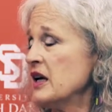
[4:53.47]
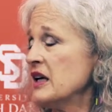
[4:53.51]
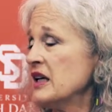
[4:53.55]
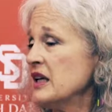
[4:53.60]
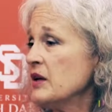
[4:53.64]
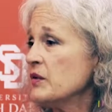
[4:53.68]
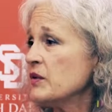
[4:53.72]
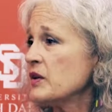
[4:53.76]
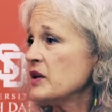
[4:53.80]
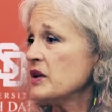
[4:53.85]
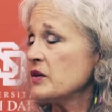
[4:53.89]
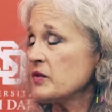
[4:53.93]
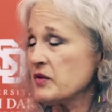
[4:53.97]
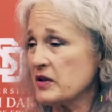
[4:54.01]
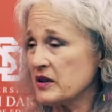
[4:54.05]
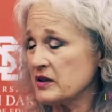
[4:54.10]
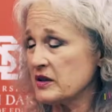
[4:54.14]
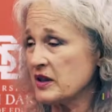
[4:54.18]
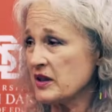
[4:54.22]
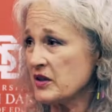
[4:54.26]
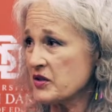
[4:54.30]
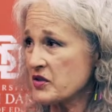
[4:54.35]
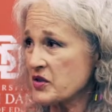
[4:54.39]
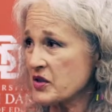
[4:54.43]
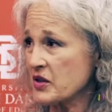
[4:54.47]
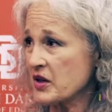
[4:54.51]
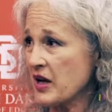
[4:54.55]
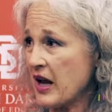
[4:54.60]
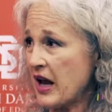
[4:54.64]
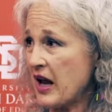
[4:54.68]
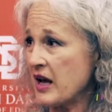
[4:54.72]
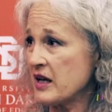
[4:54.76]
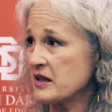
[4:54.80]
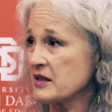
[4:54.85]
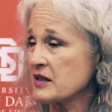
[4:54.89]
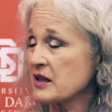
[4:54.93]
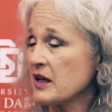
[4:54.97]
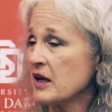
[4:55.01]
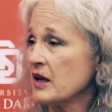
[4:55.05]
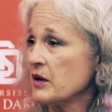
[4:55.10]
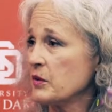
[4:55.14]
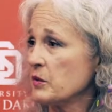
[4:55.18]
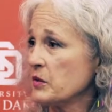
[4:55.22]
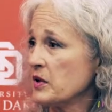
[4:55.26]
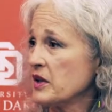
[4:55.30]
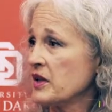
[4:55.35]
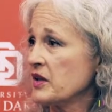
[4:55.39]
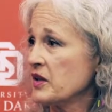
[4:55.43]
Even if the teacher has
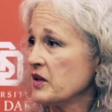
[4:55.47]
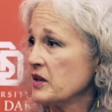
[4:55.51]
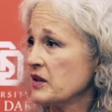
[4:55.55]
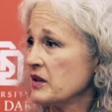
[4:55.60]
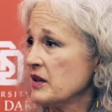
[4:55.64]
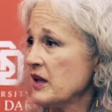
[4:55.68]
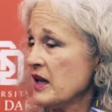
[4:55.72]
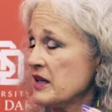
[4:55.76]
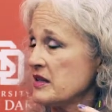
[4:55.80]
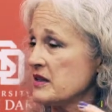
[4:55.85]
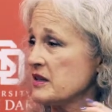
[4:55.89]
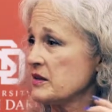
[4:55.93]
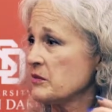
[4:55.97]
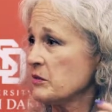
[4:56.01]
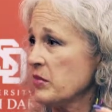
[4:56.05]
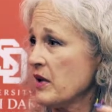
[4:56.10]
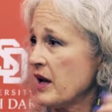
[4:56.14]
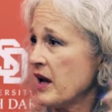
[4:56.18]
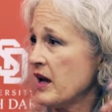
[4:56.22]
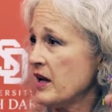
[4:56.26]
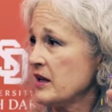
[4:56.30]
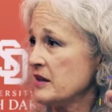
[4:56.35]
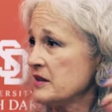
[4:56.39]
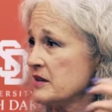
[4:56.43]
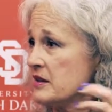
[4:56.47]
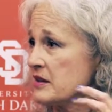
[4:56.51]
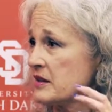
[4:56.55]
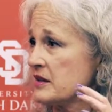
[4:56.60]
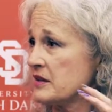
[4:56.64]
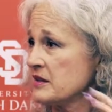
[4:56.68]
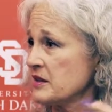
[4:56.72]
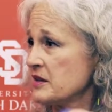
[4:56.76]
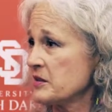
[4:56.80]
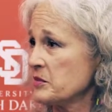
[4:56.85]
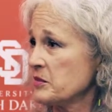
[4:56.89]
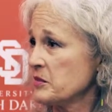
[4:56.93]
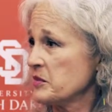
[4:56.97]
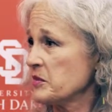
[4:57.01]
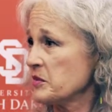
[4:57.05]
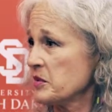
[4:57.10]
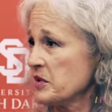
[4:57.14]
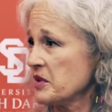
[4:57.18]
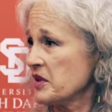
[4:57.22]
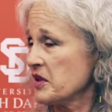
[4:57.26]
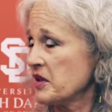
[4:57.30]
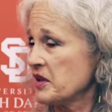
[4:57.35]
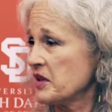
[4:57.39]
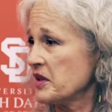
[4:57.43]
really good lesson plans and some
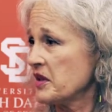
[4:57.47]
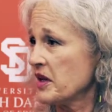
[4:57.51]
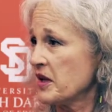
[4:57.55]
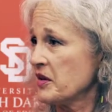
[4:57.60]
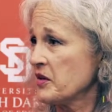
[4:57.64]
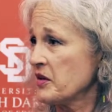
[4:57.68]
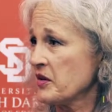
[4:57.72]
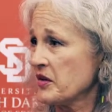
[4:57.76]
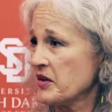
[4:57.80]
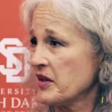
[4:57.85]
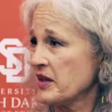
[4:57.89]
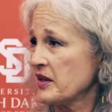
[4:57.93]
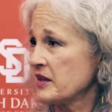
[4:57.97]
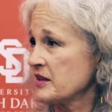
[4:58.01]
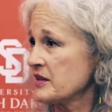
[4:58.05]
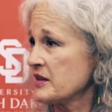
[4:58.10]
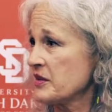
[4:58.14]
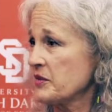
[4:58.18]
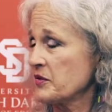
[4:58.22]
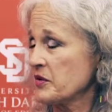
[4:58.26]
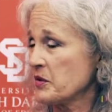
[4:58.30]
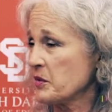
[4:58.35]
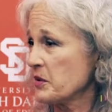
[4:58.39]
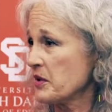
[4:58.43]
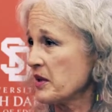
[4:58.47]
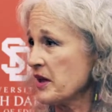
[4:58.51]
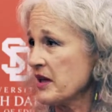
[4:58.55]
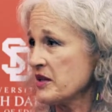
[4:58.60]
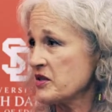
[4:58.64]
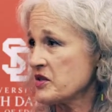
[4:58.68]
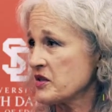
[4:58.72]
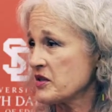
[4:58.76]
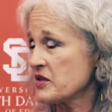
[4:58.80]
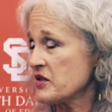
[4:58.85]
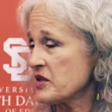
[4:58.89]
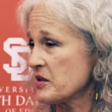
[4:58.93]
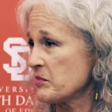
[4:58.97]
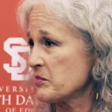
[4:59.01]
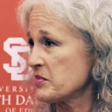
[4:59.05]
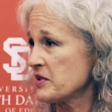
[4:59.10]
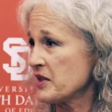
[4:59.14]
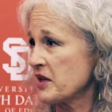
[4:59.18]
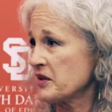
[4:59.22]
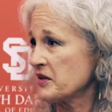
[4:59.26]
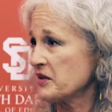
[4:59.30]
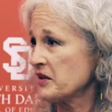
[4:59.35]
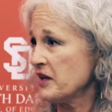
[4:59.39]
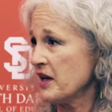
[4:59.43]
really good other things, if the
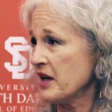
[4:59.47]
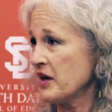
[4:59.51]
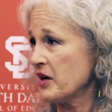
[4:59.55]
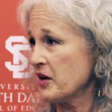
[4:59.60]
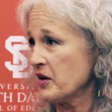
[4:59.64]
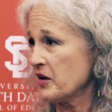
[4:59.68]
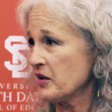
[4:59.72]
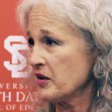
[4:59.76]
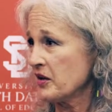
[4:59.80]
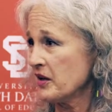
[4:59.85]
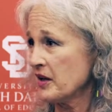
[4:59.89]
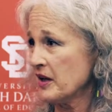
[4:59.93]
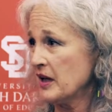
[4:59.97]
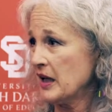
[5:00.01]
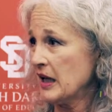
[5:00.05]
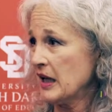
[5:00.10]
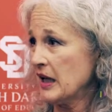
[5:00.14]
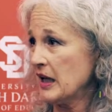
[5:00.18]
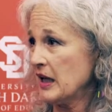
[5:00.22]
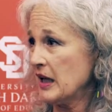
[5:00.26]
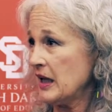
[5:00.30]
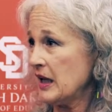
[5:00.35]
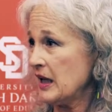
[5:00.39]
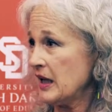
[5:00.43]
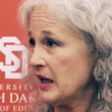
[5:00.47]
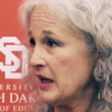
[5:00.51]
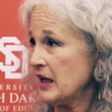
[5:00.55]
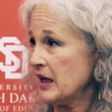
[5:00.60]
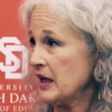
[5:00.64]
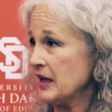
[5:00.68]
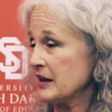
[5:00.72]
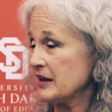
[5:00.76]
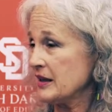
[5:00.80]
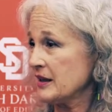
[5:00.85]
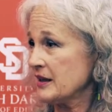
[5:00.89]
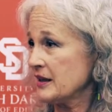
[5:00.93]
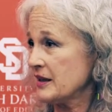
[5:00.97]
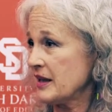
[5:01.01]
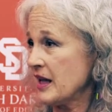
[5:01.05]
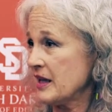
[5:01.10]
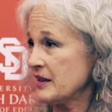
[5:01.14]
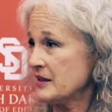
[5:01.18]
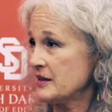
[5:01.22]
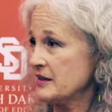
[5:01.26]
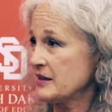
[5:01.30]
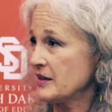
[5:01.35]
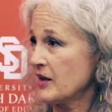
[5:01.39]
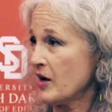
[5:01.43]
relationships aren't there, it
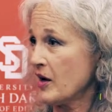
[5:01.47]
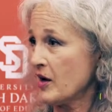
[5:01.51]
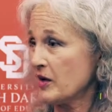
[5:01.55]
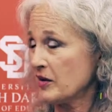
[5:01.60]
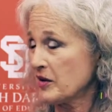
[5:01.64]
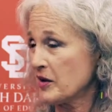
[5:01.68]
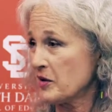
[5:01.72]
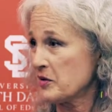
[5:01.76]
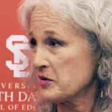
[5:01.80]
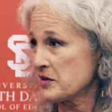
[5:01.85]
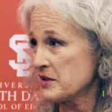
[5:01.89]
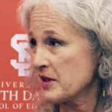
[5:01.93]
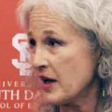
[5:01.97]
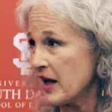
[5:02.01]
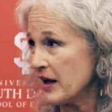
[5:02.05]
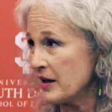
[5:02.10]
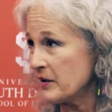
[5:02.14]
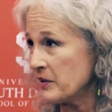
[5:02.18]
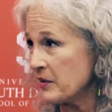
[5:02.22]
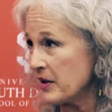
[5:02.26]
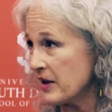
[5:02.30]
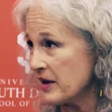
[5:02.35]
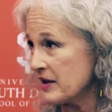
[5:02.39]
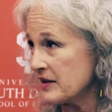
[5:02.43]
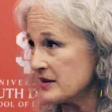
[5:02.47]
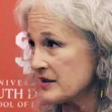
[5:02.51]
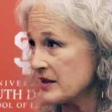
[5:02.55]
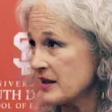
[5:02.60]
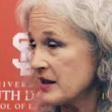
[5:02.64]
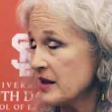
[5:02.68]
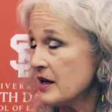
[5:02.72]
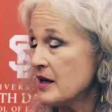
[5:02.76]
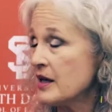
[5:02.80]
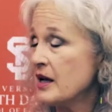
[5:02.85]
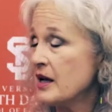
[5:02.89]
tends to all go sideways.